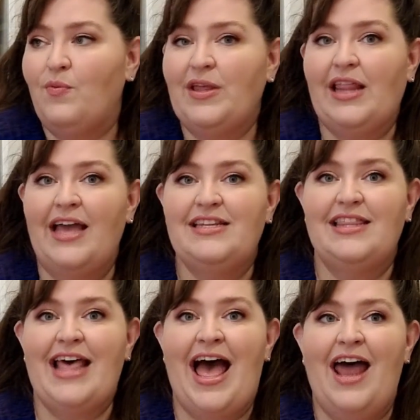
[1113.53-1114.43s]
We
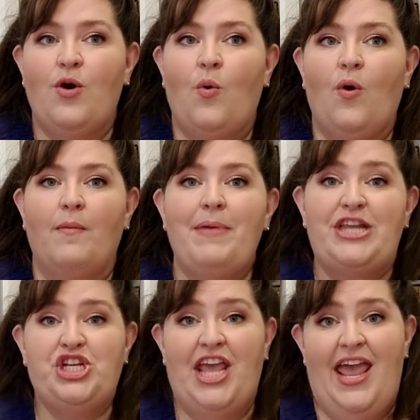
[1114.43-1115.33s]
liked that, or
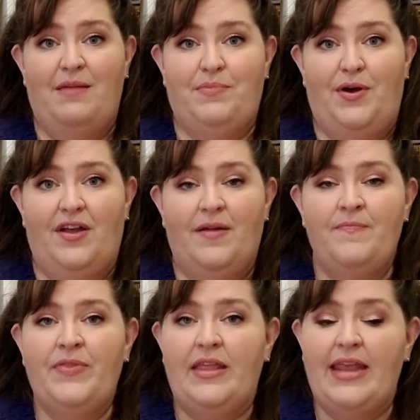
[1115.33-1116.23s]
Bet You Can't book.
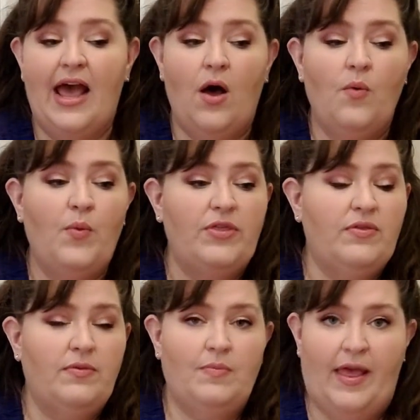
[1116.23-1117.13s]
Now with
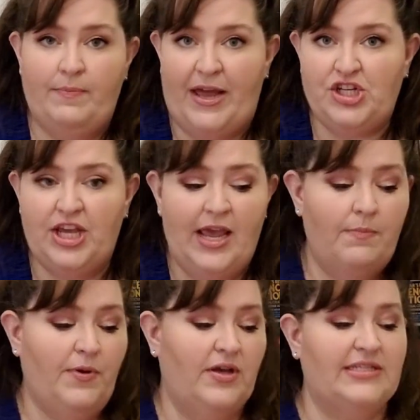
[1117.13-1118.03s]
like Bet You
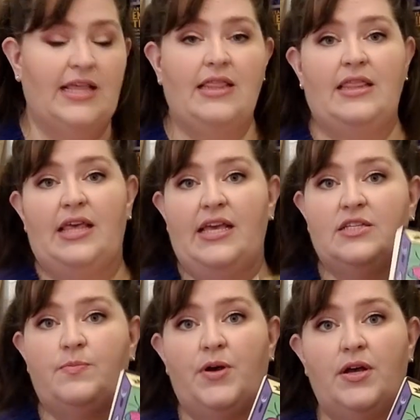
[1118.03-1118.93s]
Can't books,
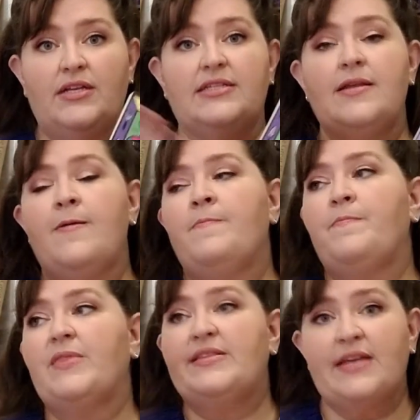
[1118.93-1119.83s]
these books,
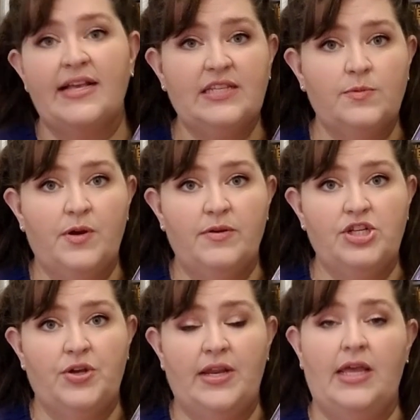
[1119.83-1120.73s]
science
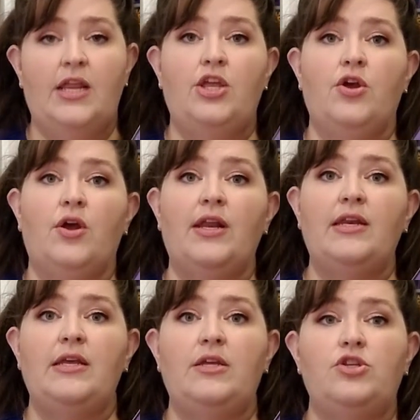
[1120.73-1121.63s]
experiments you can eat, you're going
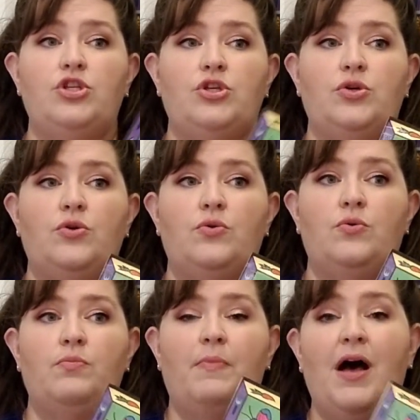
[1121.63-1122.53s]
to need
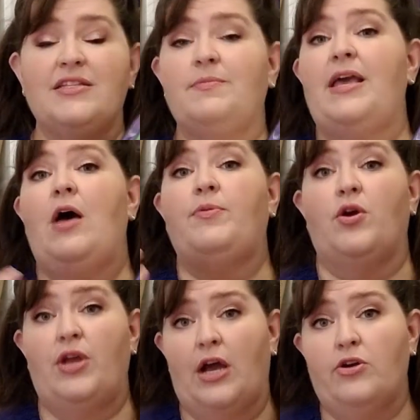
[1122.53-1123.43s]
to possibly help
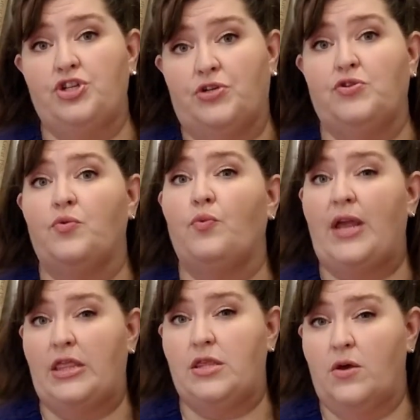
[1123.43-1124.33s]
your younger children
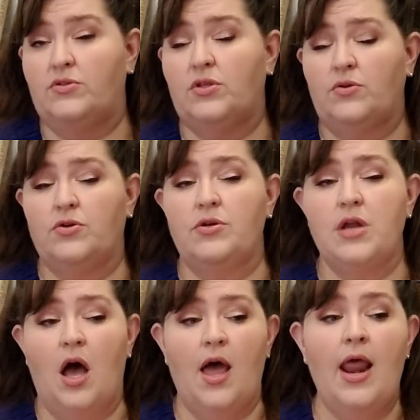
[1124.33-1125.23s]
read those. Those are
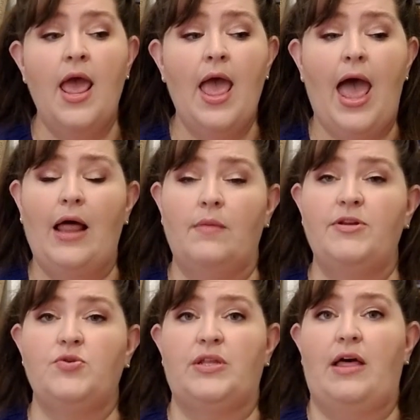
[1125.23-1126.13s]
not
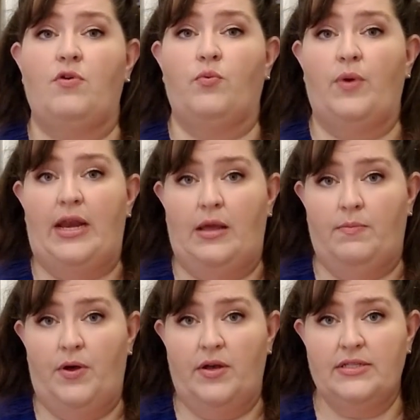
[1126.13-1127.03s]
elementary level
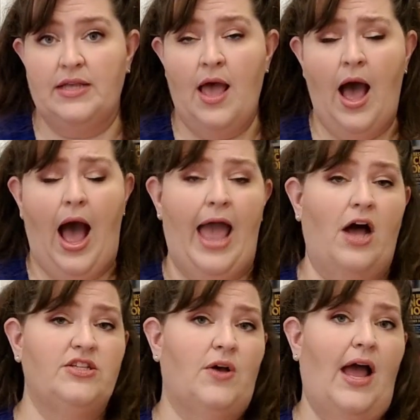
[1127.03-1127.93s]
reading books. I
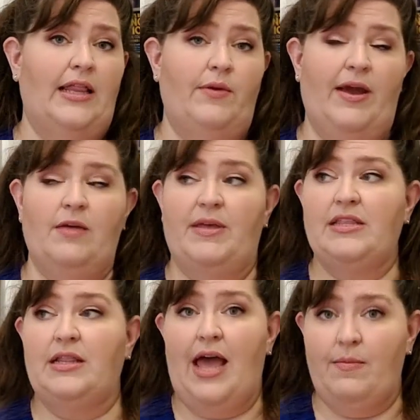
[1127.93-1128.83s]
also highly
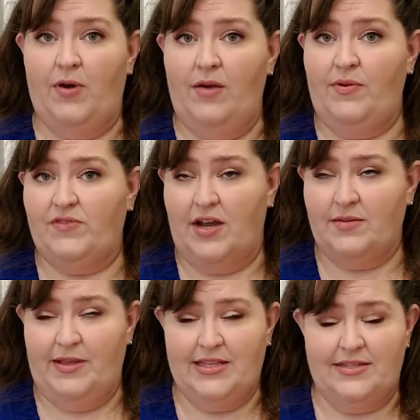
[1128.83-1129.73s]
recommend the library. We've talked
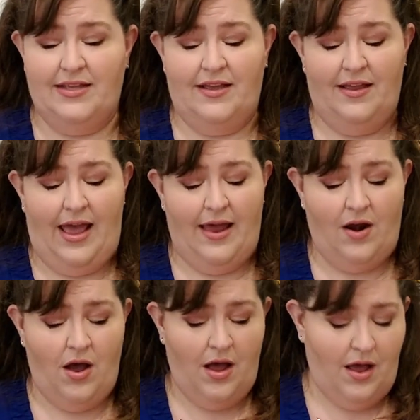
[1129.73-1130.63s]
about this ad
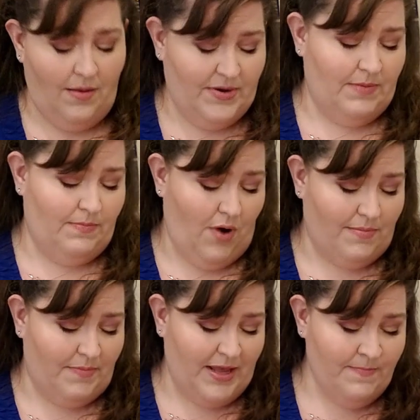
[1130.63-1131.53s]
hominem
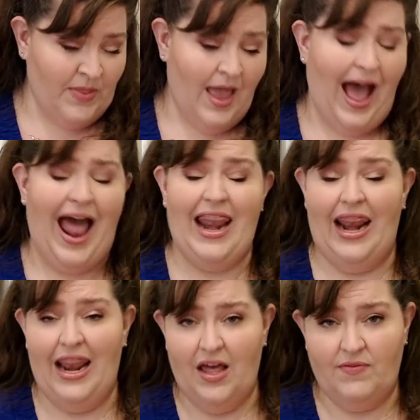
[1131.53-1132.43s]
probably. I
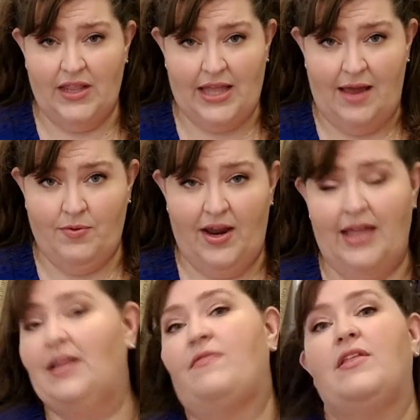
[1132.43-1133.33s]
love the
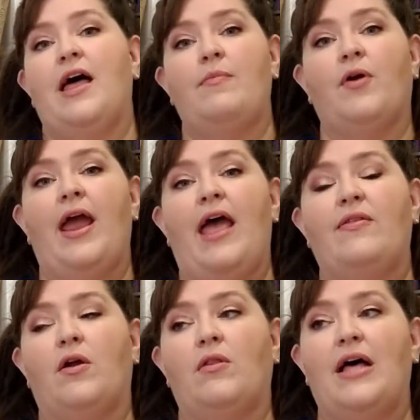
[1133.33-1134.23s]
library. And
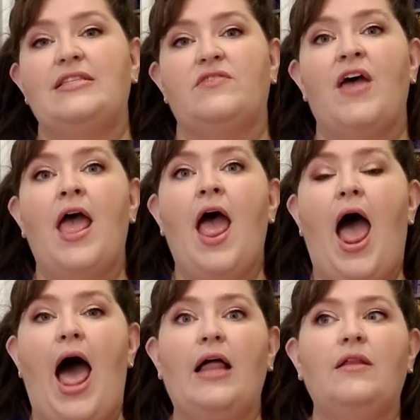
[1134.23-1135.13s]
there are lots of
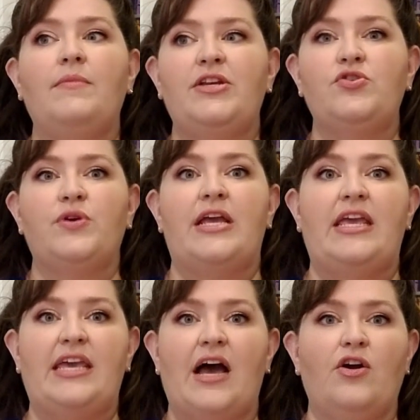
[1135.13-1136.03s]

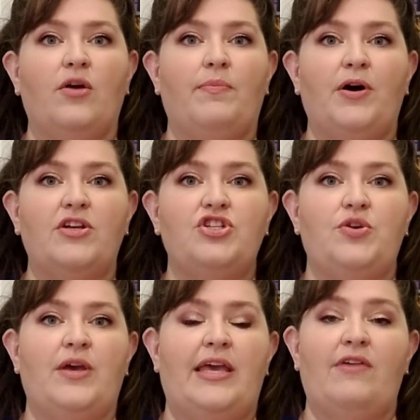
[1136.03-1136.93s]
elementary younger books
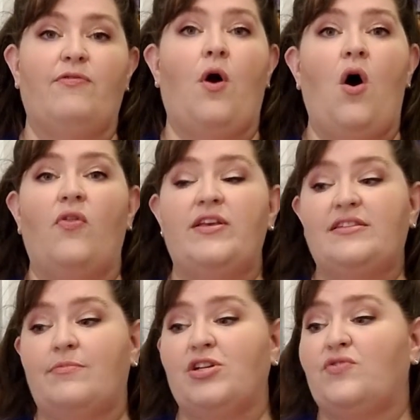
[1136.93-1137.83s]
you can get for all these
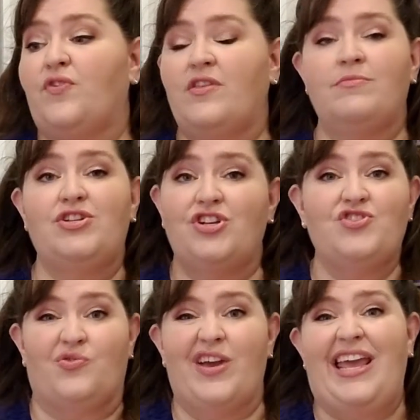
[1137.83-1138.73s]
subjects for them to
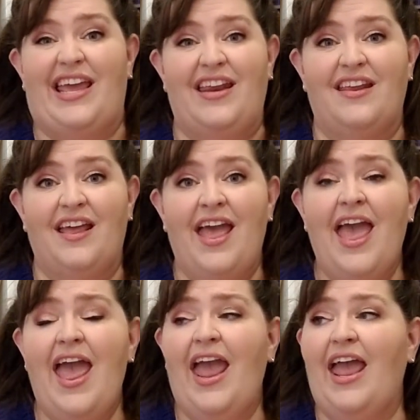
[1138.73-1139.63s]
just read.
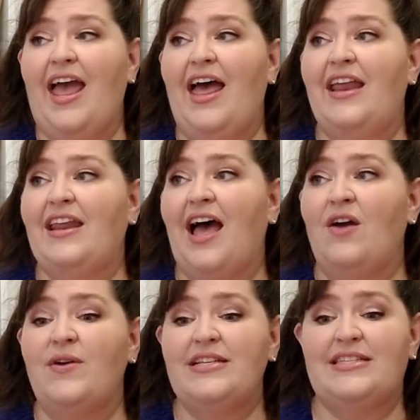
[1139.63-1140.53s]
And I
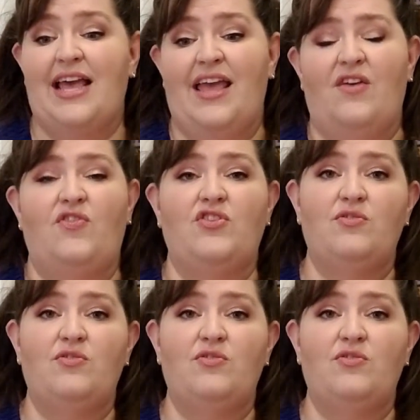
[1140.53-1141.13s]
always say, if you